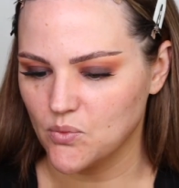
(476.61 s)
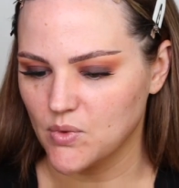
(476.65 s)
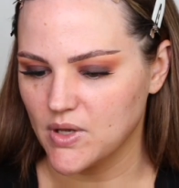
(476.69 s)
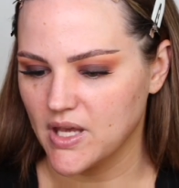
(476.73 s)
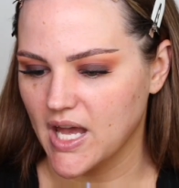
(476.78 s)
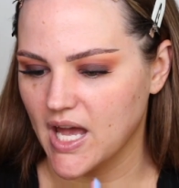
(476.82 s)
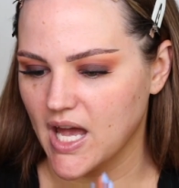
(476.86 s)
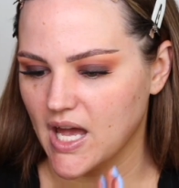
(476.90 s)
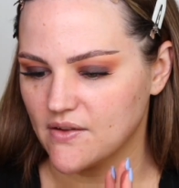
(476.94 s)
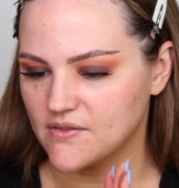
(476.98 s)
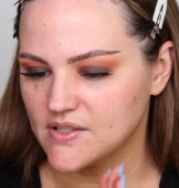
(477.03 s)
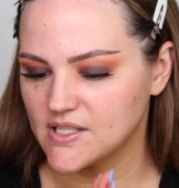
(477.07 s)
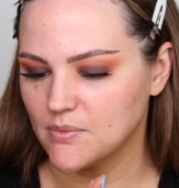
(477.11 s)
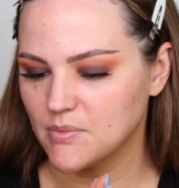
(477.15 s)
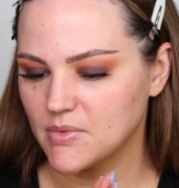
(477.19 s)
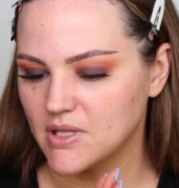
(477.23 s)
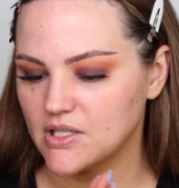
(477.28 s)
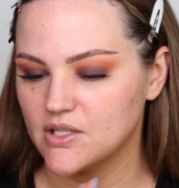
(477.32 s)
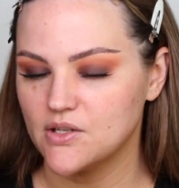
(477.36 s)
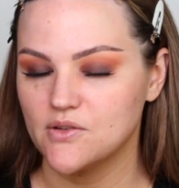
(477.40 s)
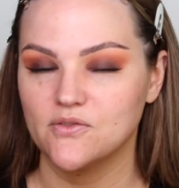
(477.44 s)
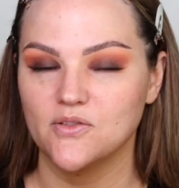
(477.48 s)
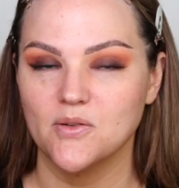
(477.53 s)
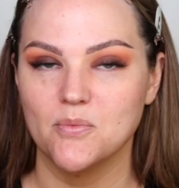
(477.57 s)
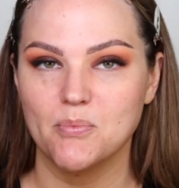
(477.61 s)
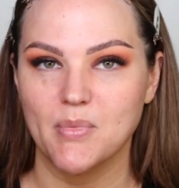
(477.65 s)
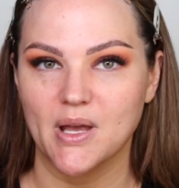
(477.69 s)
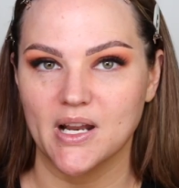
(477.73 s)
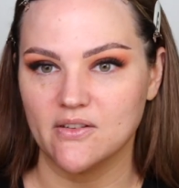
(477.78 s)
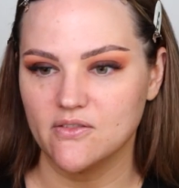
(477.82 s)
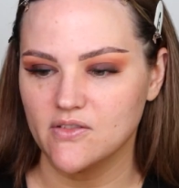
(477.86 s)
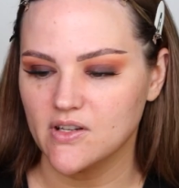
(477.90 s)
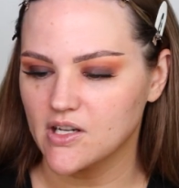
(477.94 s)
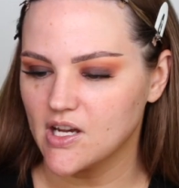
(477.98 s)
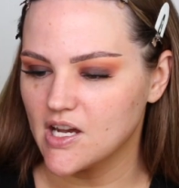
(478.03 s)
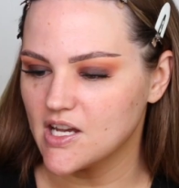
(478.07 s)
We have something new from
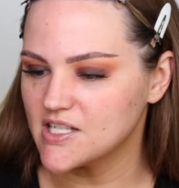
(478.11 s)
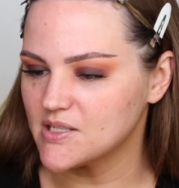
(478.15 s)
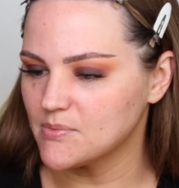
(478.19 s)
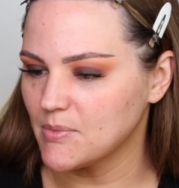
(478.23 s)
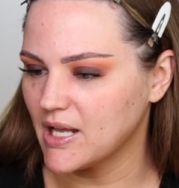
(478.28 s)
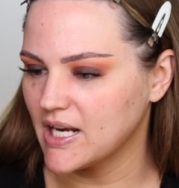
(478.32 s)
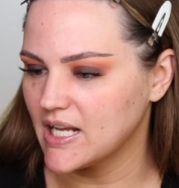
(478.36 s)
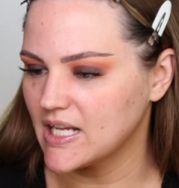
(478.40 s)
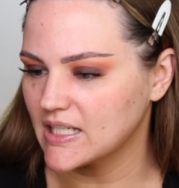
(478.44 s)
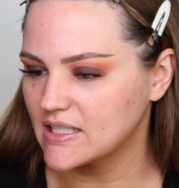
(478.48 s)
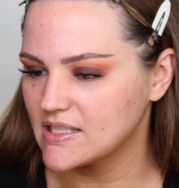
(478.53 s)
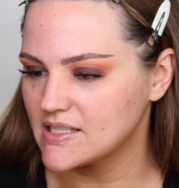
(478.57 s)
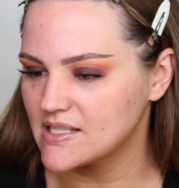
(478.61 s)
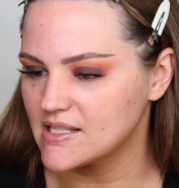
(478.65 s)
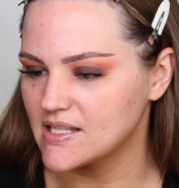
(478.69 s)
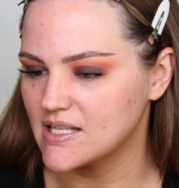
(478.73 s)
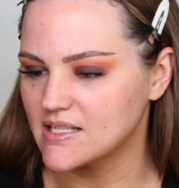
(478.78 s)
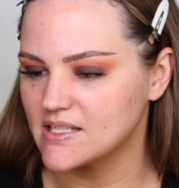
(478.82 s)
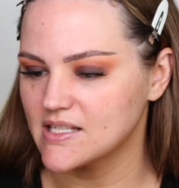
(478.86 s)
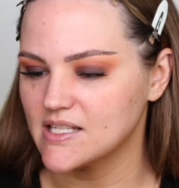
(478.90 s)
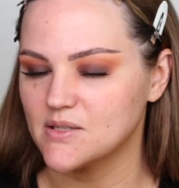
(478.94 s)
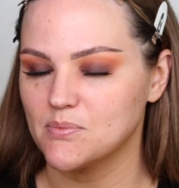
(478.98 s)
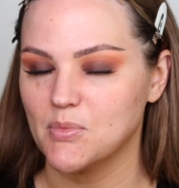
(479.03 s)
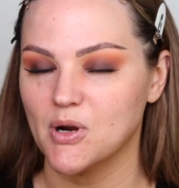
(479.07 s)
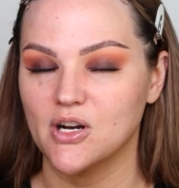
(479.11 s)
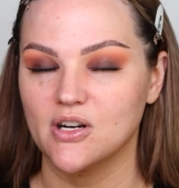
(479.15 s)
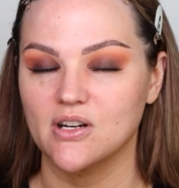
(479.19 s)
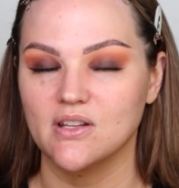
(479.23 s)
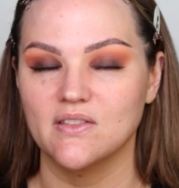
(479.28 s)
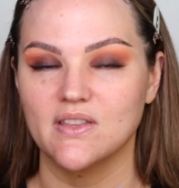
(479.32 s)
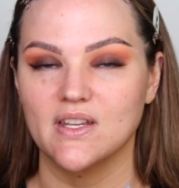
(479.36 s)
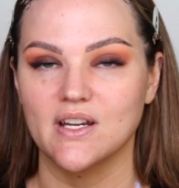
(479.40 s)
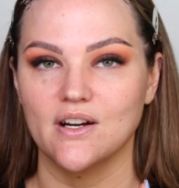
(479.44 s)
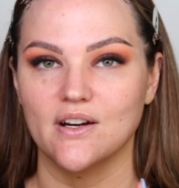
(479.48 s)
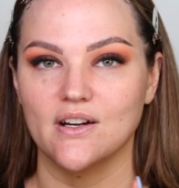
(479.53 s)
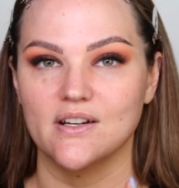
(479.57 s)
Benefit Cosmetics. This is part
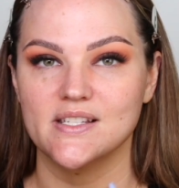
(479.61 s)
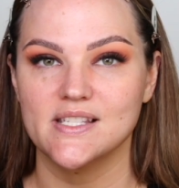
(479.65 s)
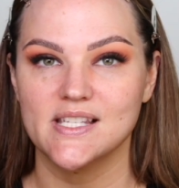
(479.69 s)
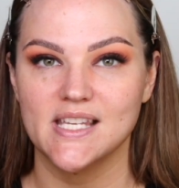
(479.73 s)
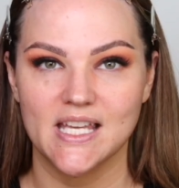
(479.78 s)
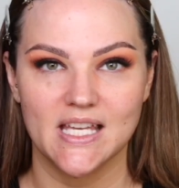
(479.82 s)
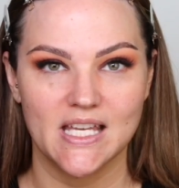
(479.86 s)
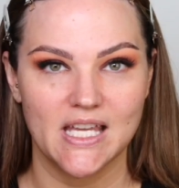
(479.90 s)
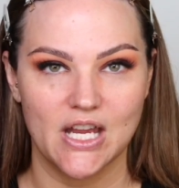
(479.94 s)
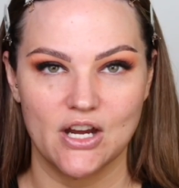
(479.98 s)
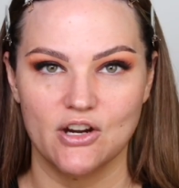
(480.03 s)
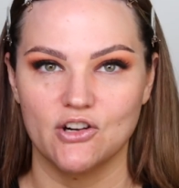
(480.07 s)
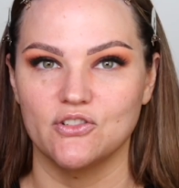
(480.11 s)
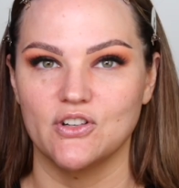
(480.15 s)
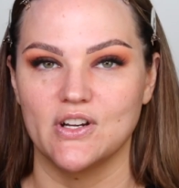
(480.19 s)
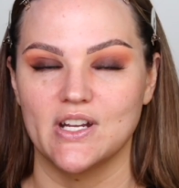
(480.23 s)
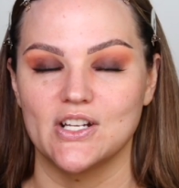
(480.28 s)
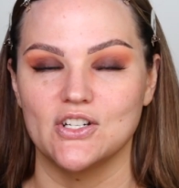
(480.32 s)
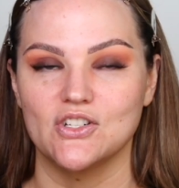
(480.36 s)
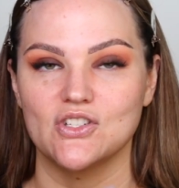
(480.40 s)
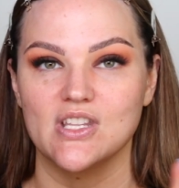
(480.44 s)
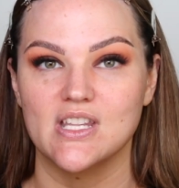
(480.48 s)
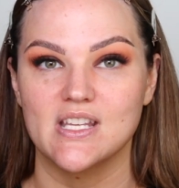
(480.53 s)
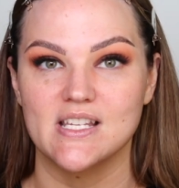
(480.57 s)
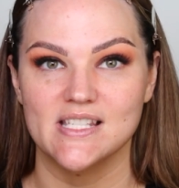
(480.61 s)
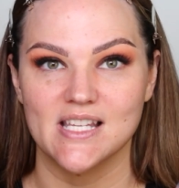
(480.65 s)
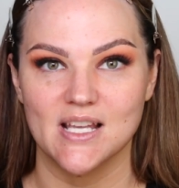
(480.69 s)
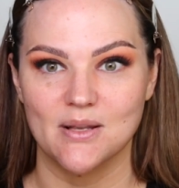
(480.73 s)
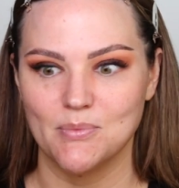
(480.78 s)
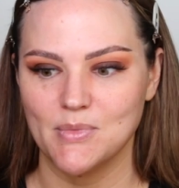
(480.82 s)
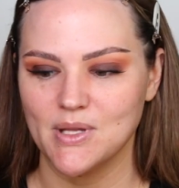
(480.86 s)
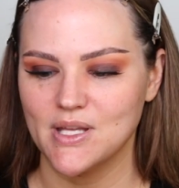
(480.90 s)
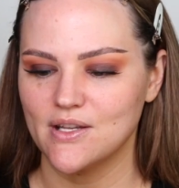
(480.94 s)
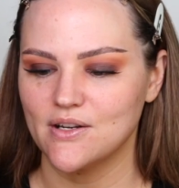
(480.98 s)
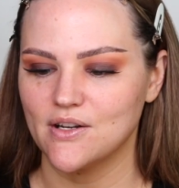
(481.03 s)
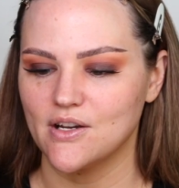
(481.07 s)
of their skincare range. They sent
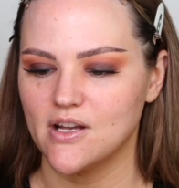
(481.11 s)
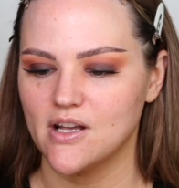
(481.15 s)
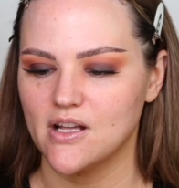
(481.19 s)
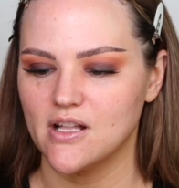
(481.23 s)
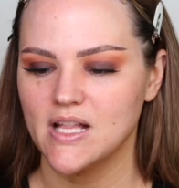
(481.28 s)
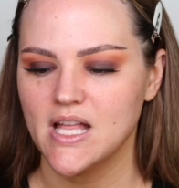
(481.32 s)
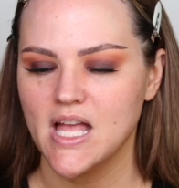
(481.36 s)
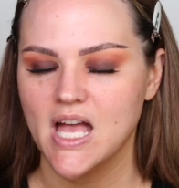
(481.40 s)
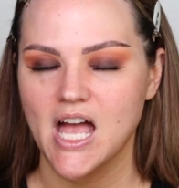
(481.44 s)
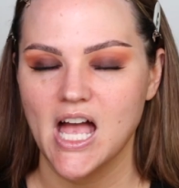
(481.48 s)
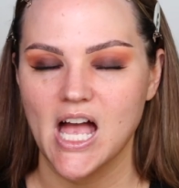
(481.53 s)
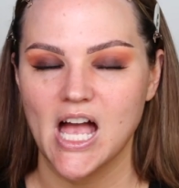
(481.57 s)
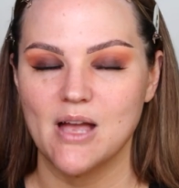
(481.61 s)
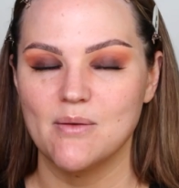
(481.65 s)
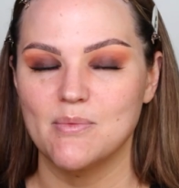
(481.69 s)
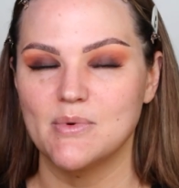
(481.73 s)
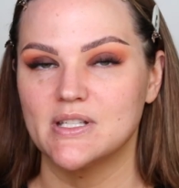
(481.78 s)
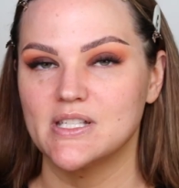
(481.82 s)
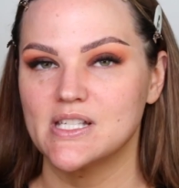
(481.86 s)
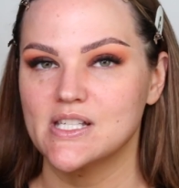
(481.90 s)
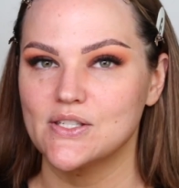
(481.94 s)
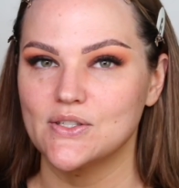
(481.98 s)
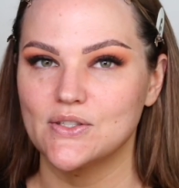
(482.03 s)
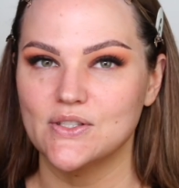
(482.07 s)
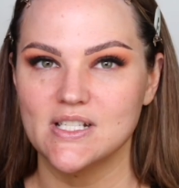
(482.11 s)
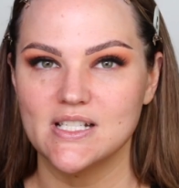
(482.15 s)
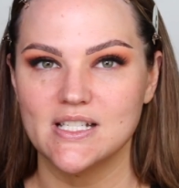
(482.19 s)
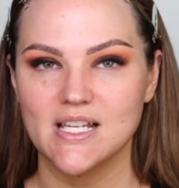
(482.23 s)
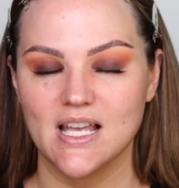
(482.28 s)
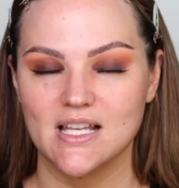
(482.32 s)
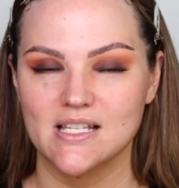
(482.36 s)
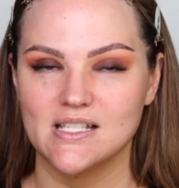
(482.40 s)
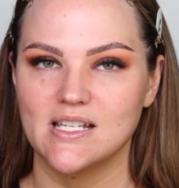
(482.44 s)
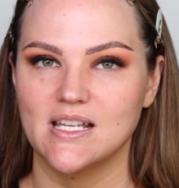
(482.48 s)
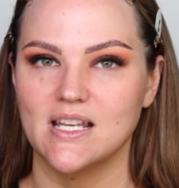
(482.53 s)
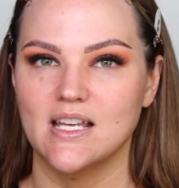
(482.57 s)
me it all. I've been slowly
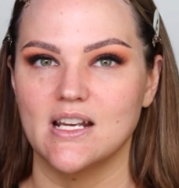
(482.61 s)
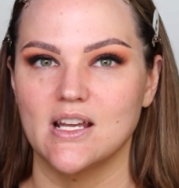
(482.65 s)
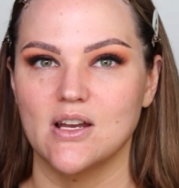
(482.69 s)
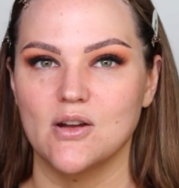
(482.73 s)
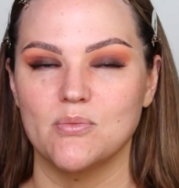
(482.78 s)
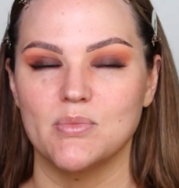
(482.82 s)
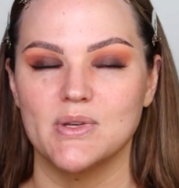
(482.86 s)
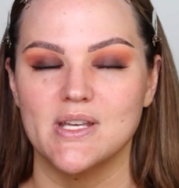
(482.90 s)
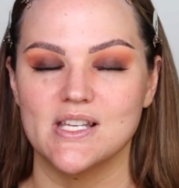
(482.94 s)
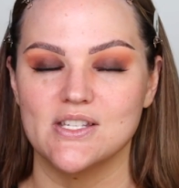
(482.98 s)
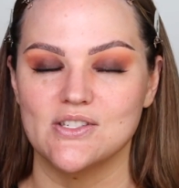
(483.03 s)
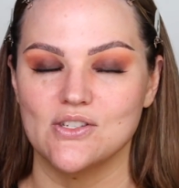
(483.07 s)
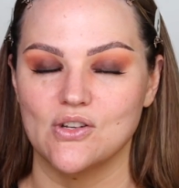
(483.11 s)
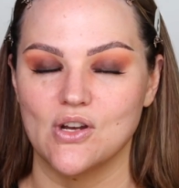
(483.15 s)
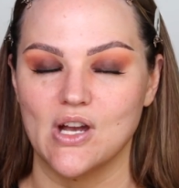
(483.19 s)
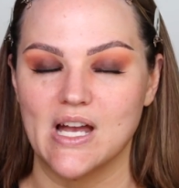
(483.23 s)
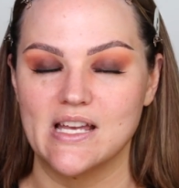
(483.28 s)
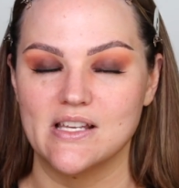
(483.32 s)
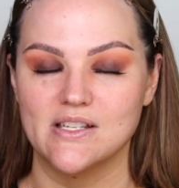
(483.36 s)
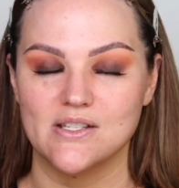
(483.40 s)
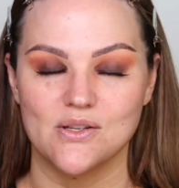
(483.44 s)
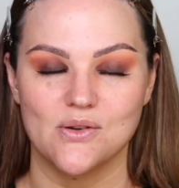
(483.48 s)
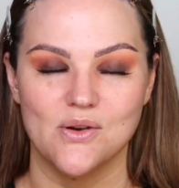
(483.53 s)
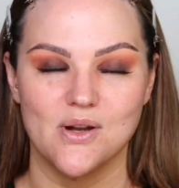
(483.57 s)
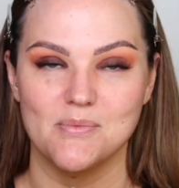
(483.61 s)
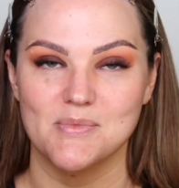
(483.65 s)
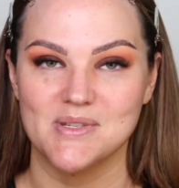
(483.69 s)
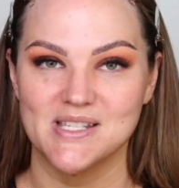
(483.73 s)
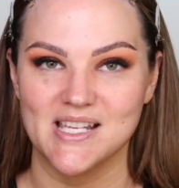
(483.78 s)
testing it out because you guys know I'm